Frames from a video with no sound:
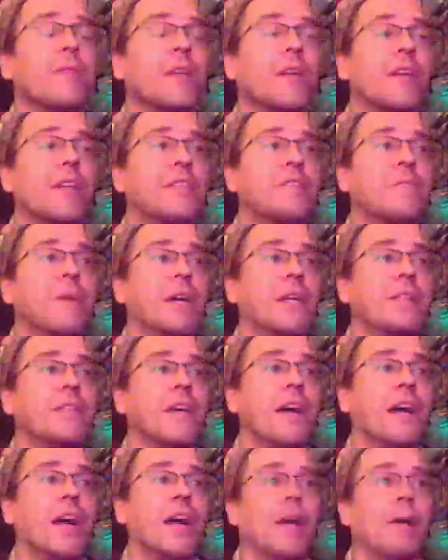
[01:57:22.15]
It's my
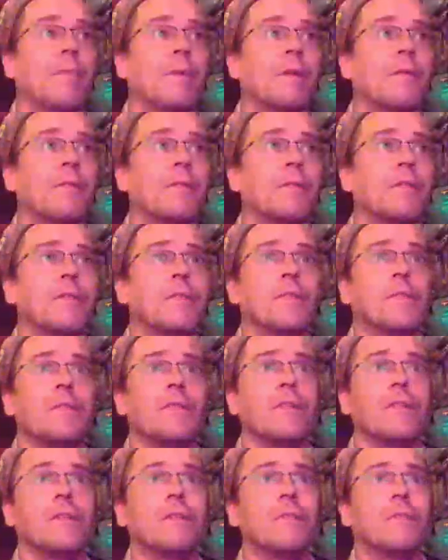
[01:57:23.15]
time.
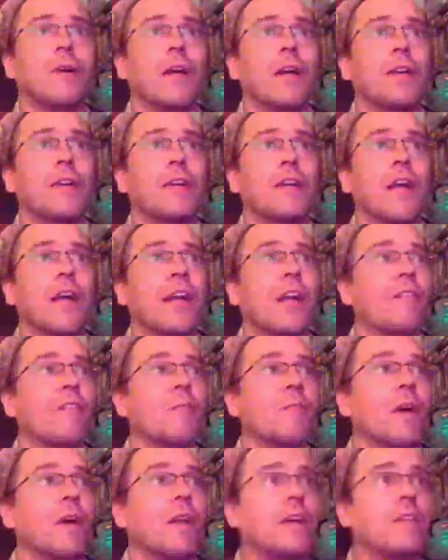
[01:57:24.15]
But good night,
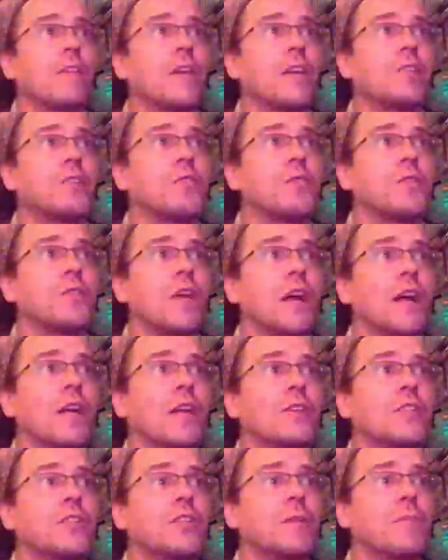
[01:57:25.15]
everybody. Thanks for
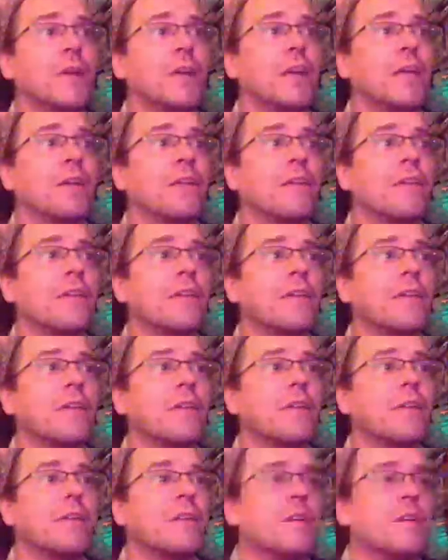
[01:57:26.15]
talking to me.
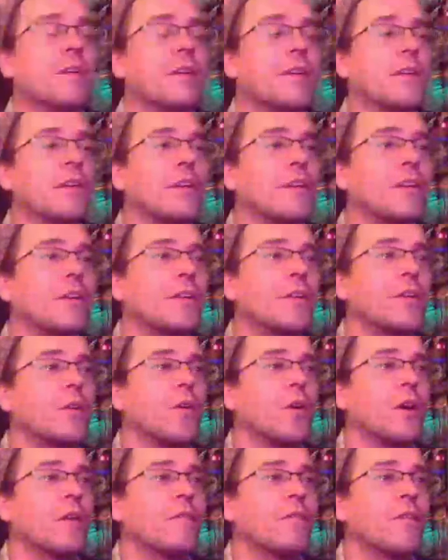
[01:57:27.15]

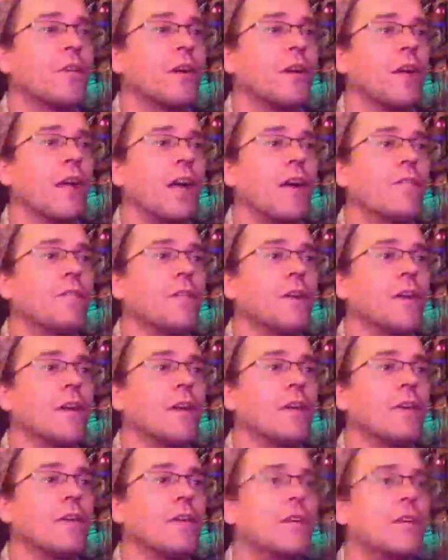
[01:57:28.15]
Going for half
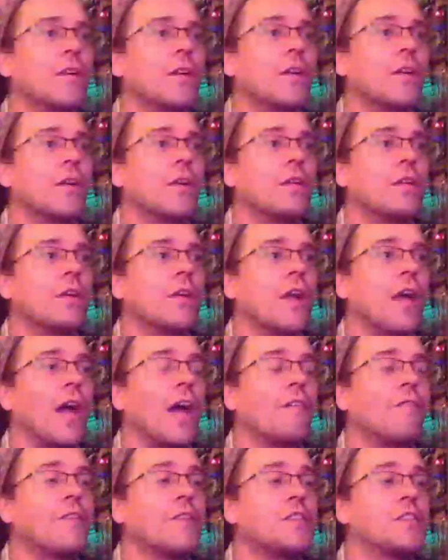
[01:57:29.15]

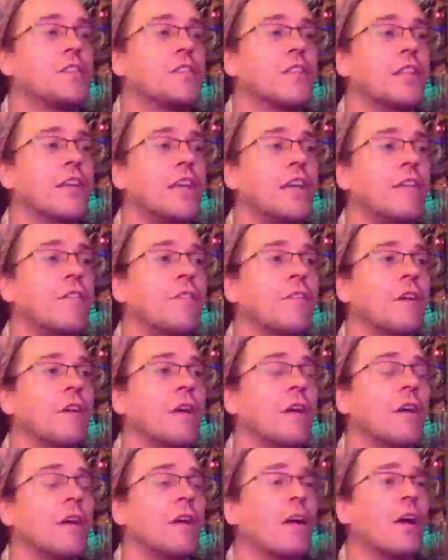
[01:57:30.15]
a sleeve?
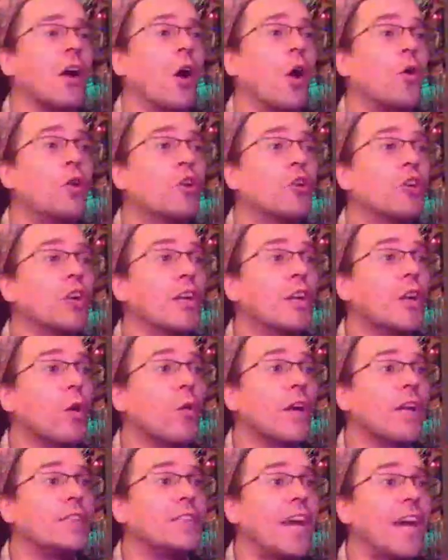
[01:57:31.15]
Oh, you're gonna
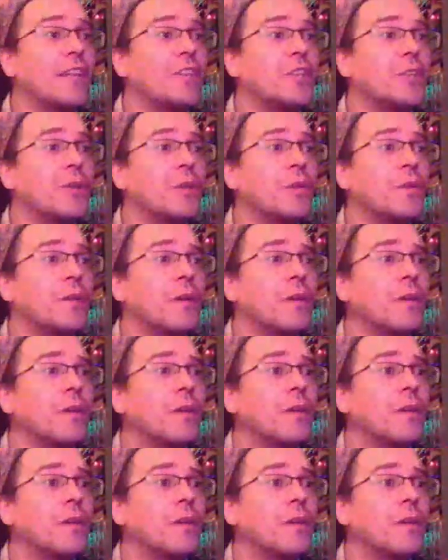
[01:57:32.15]
go get tattooed?